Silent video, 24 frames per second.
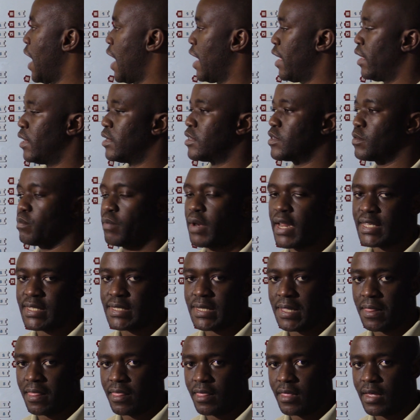and place
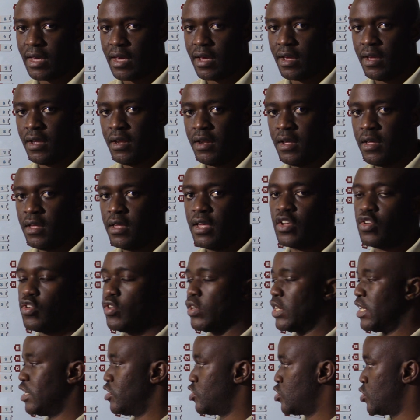it there. You
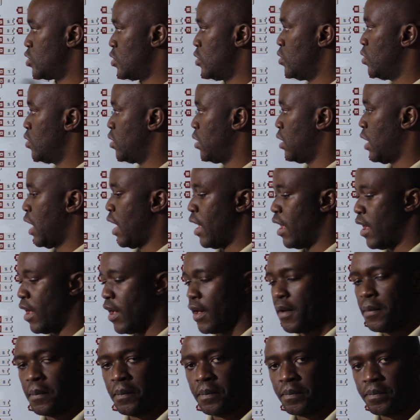need to
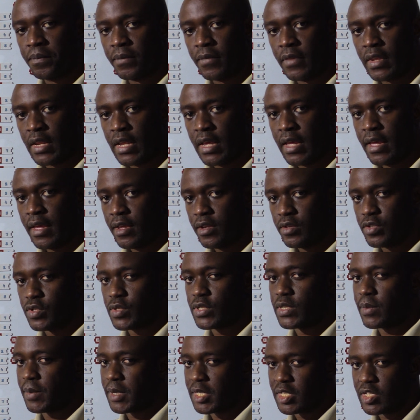do
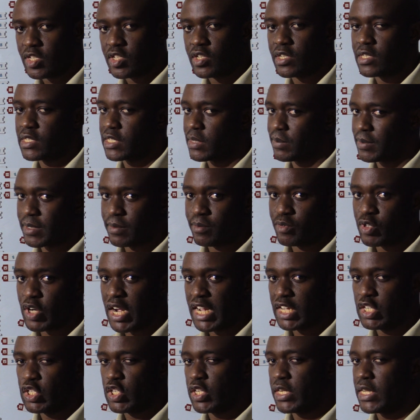some addition, some
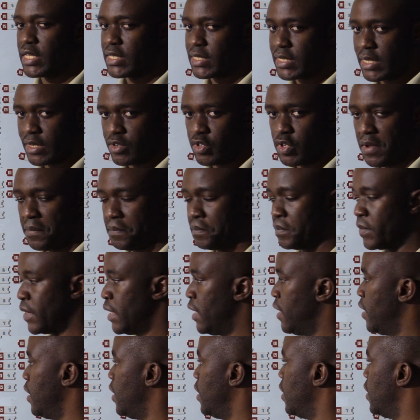subtraction, etc.
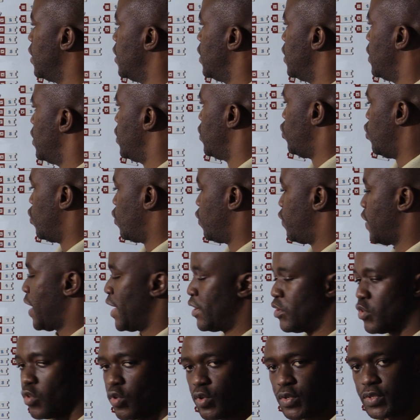You'll
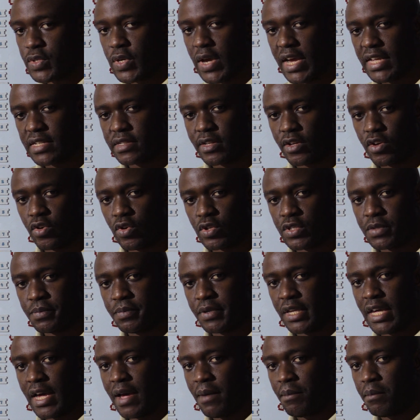find also as the codes
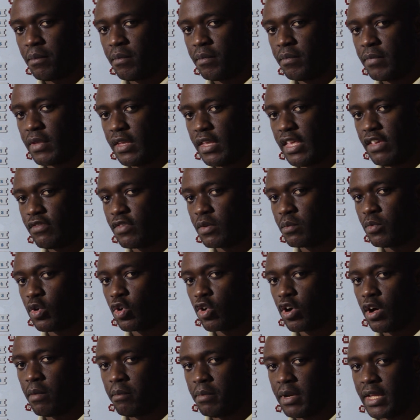become even more
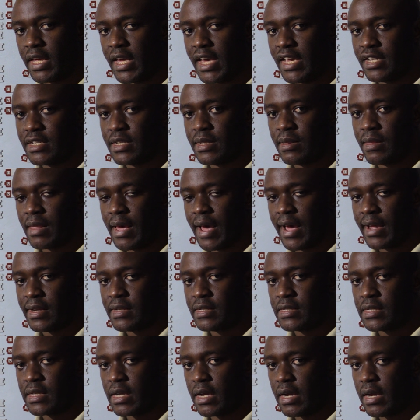complicated
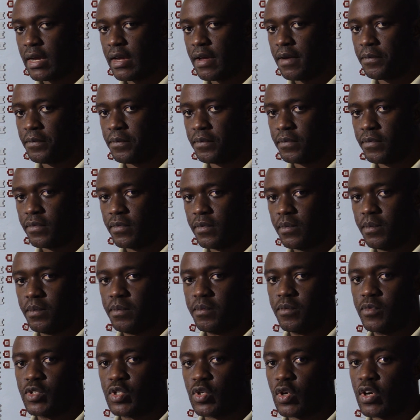that
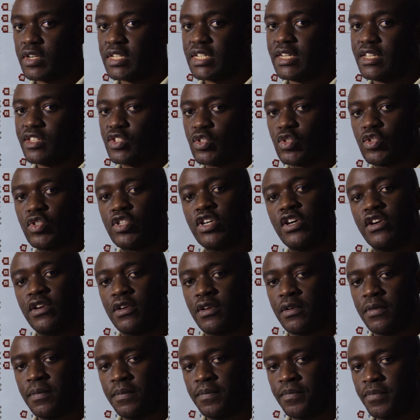Scottie needs to turn.
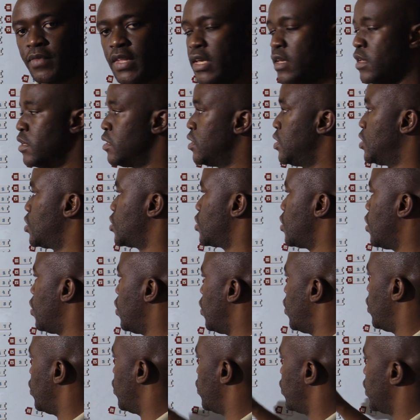
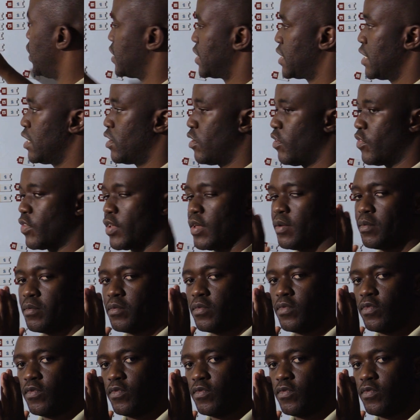So instead of him